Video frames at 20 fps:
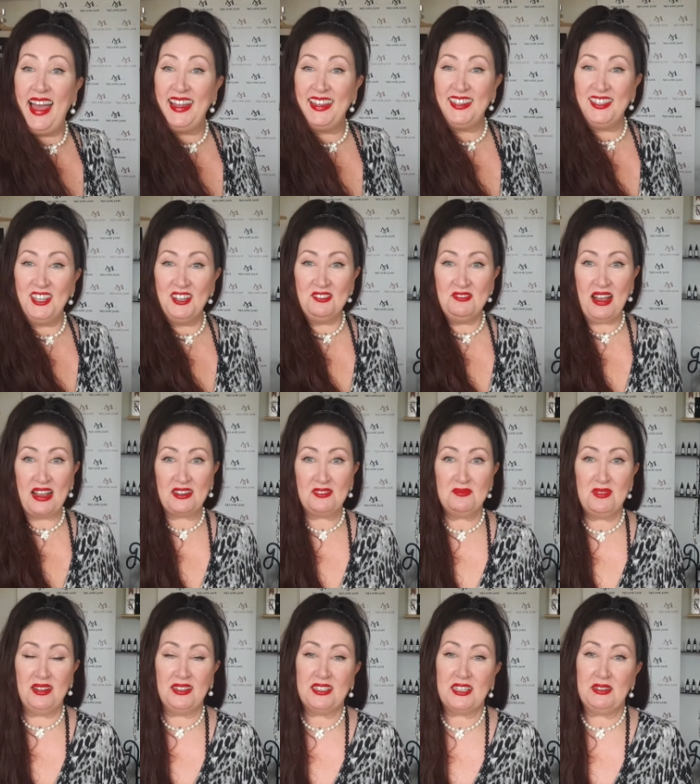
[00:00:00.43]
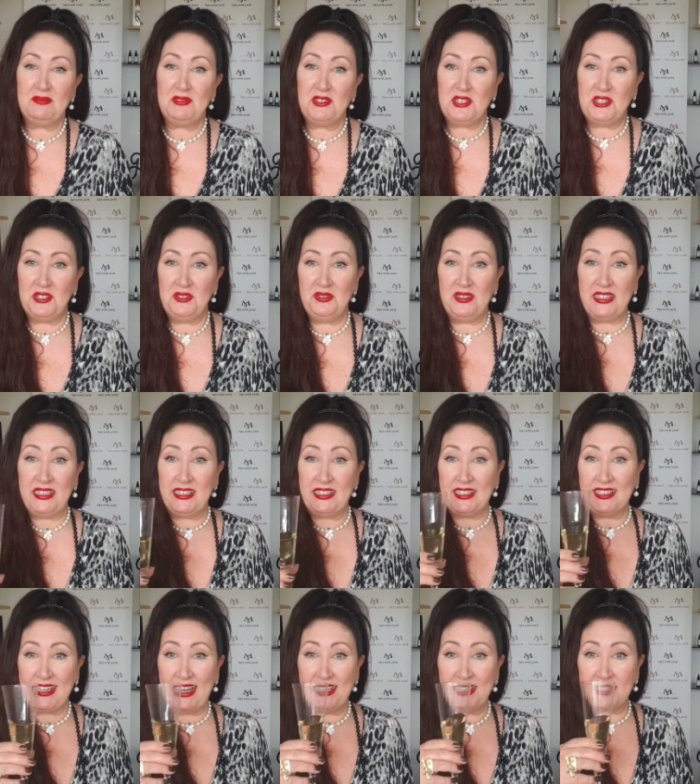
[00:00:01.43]
Hello and welcome to the
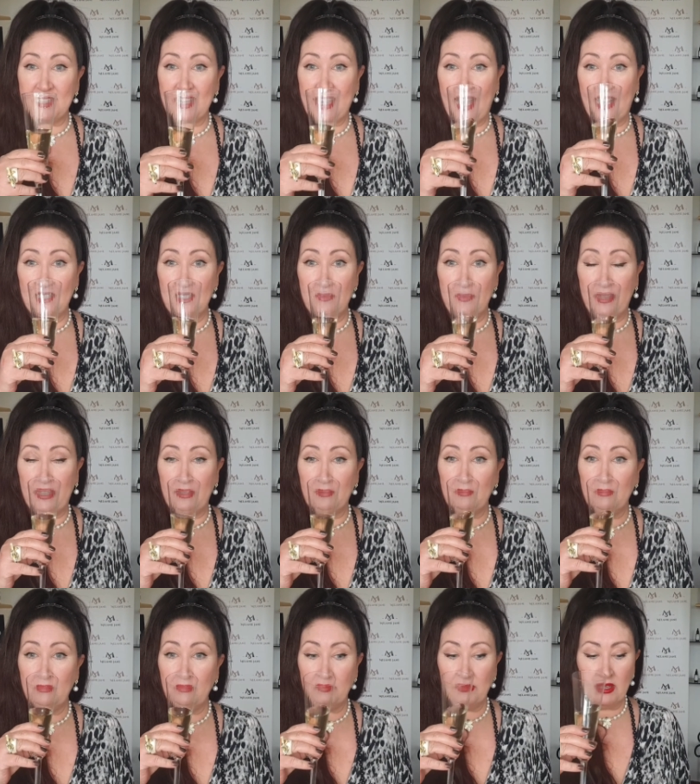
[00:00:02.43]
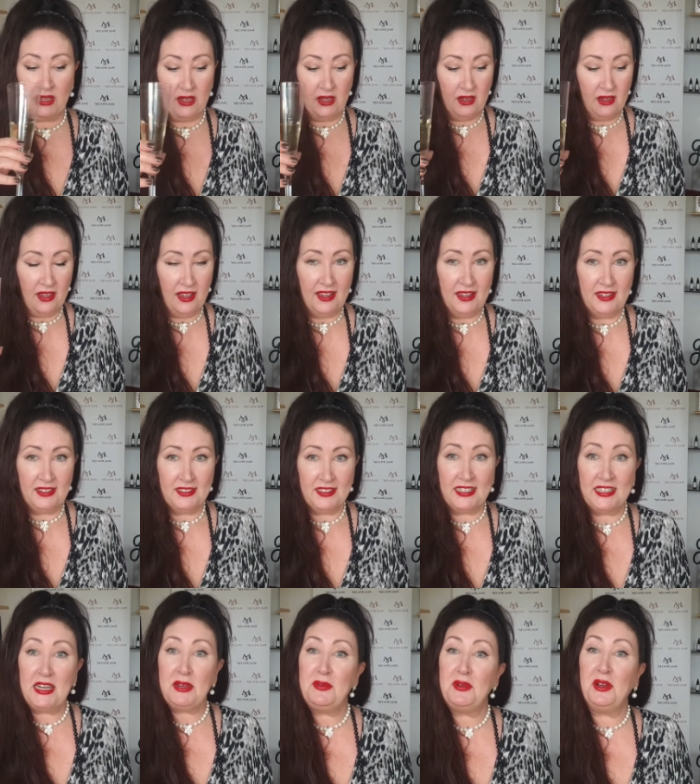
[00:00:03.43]
Scent Academy.
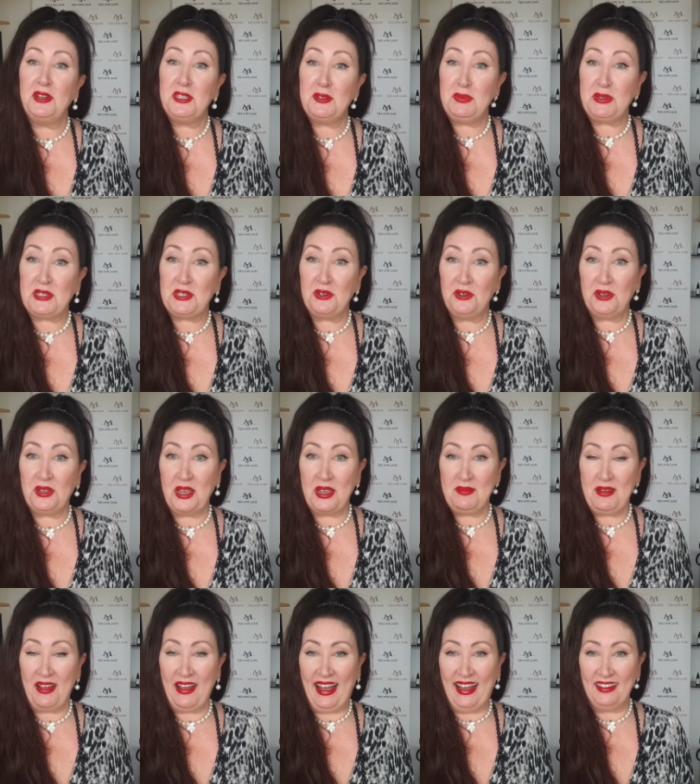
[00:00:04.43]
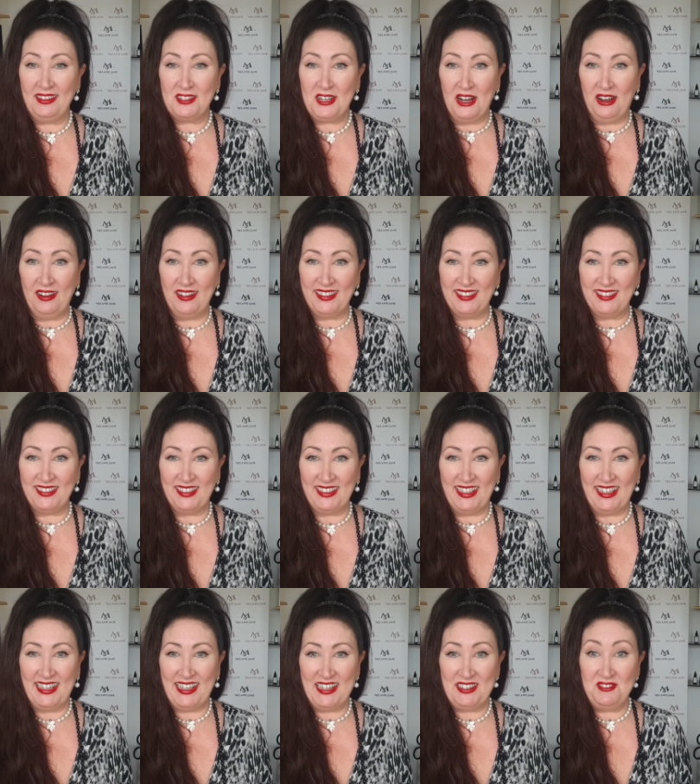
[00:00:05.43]
Today we're going to be talking about alcohol,
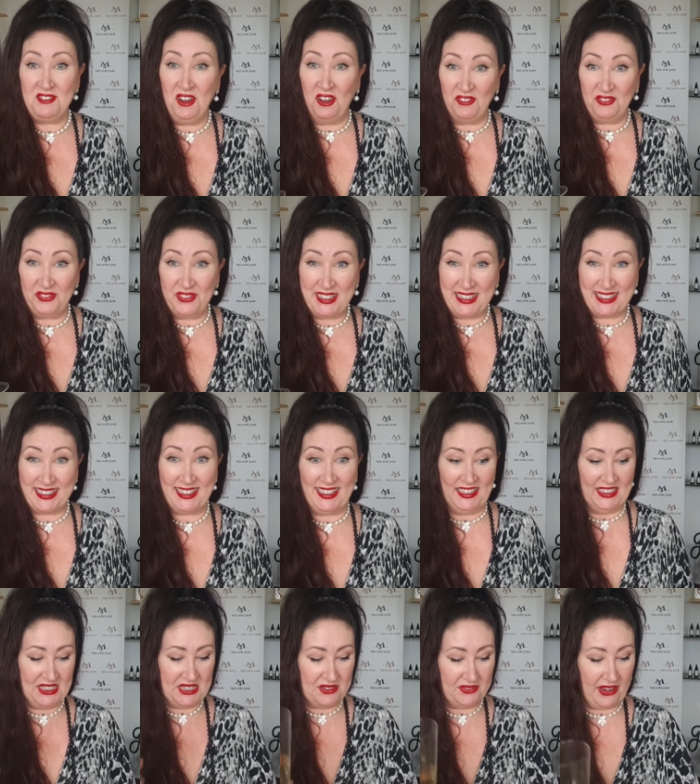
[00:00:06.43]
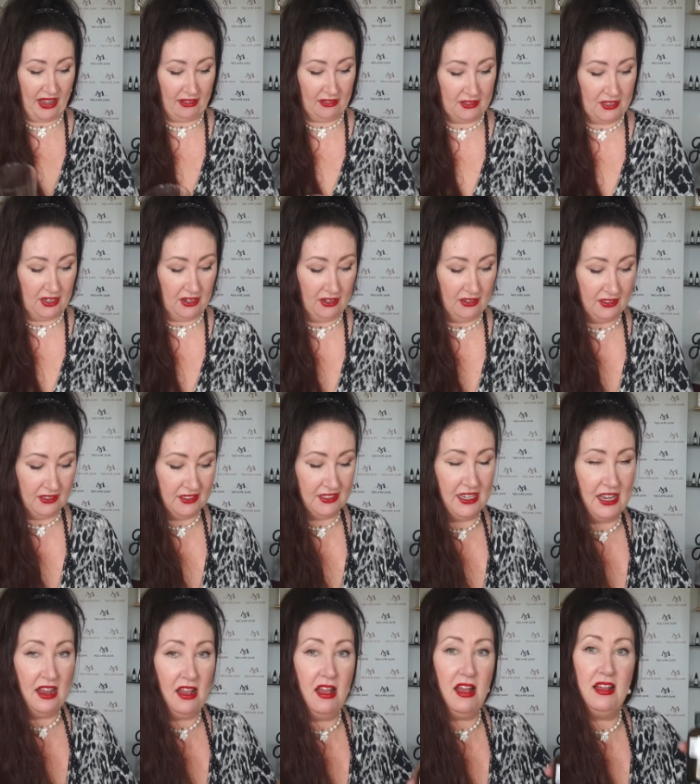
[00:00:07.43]
uh, not this kind of
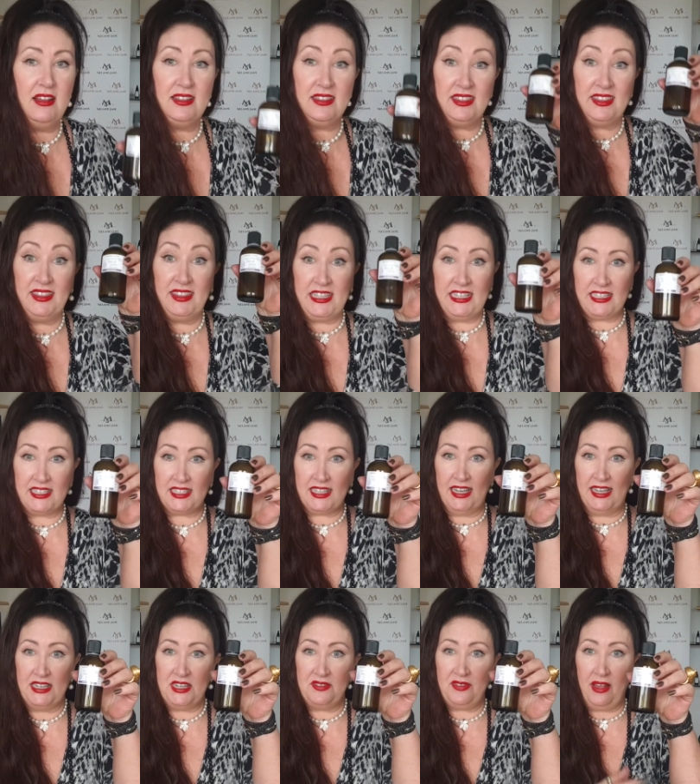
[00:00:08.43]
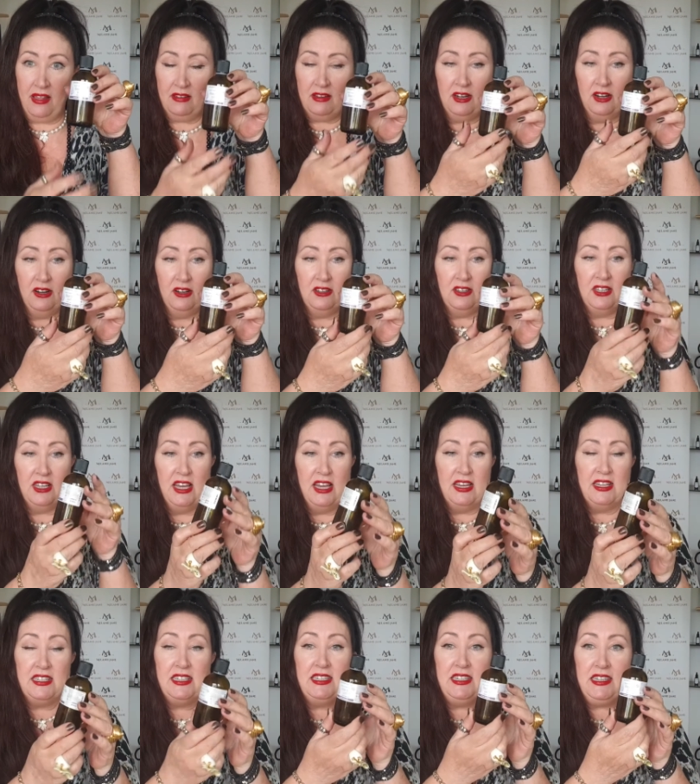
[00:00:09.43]
alcohol, this kind of alcohol,
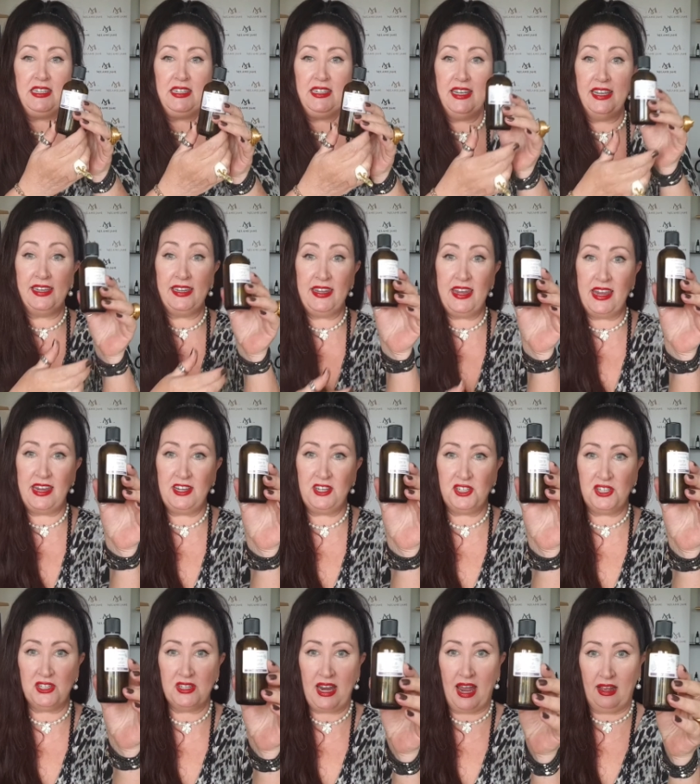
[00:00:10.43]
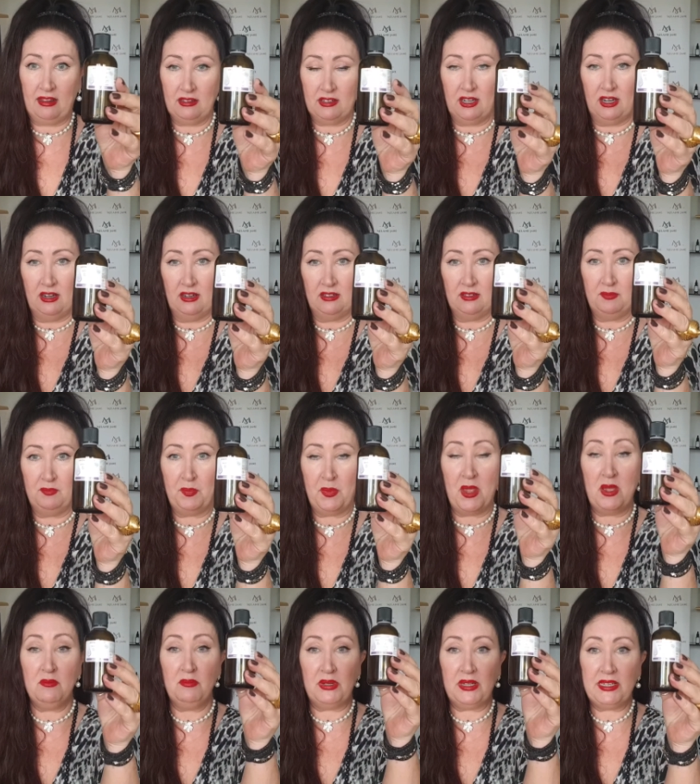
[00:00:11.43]
denatured alcohol.
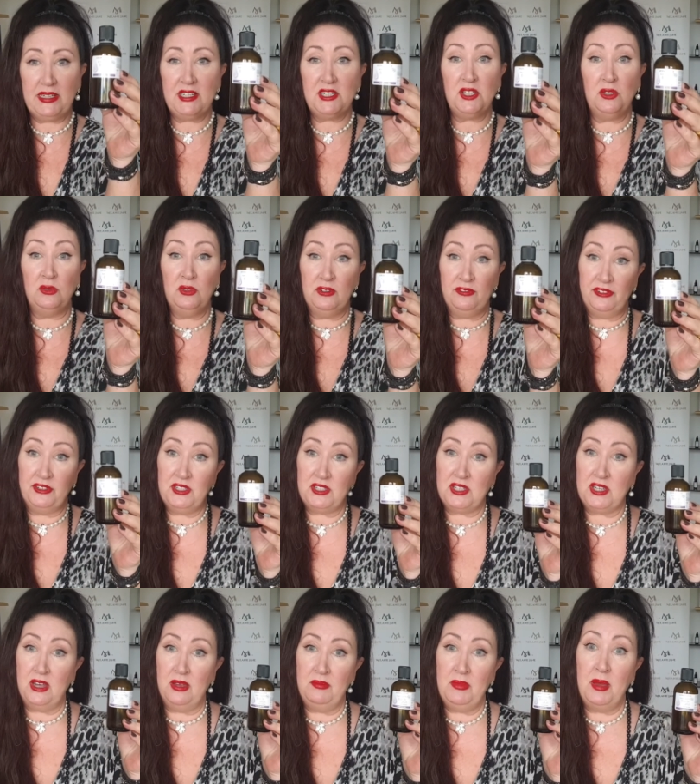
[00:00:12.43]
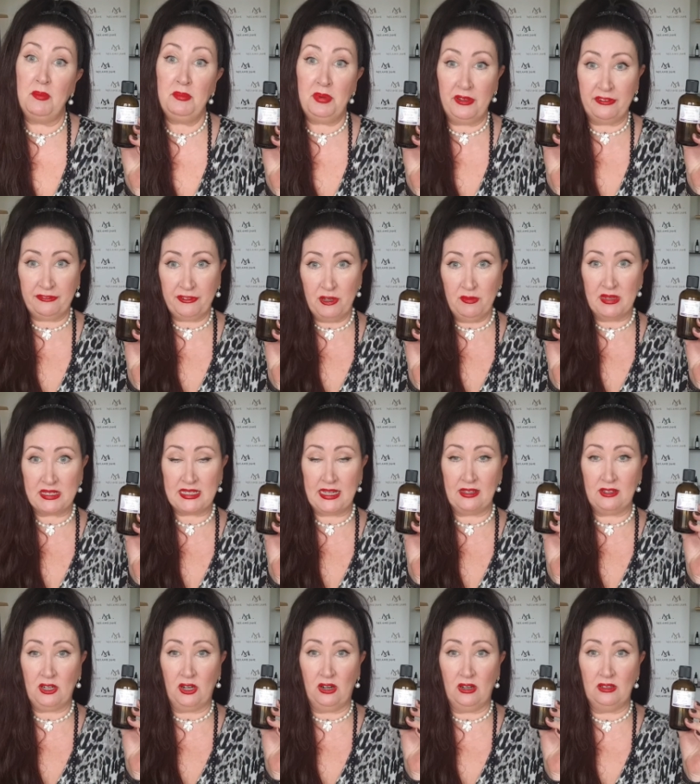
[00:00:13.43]
Please don't look for the term perfumer's
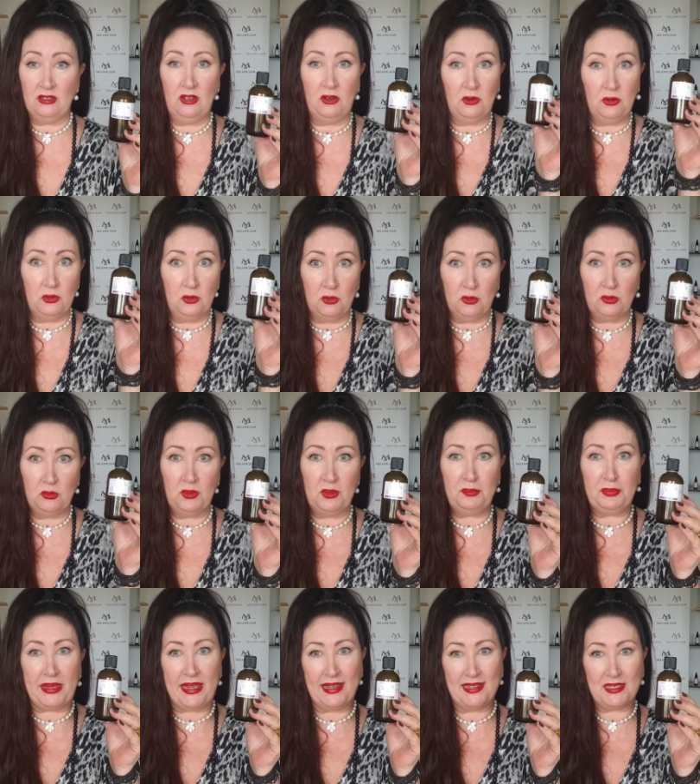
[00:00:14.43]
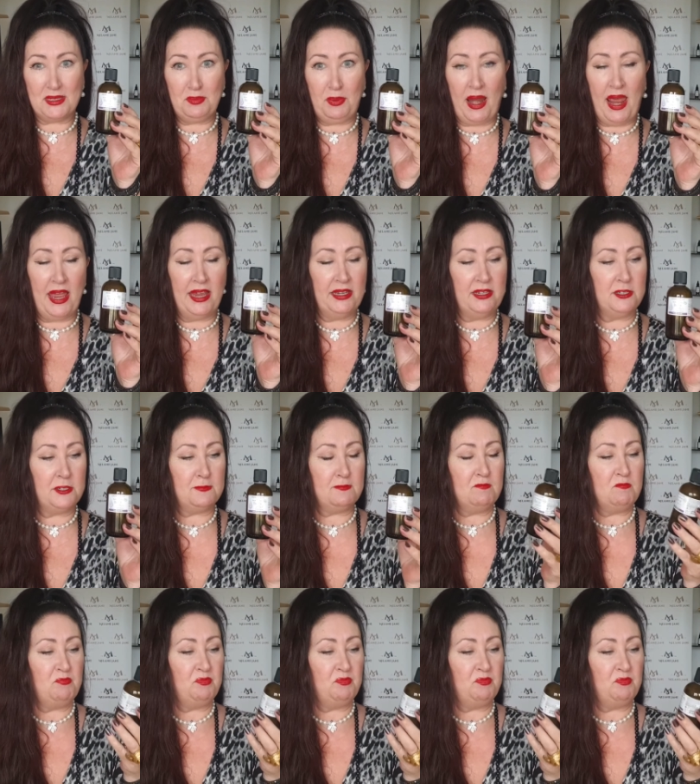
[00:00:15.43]
alcohol, all will be explained.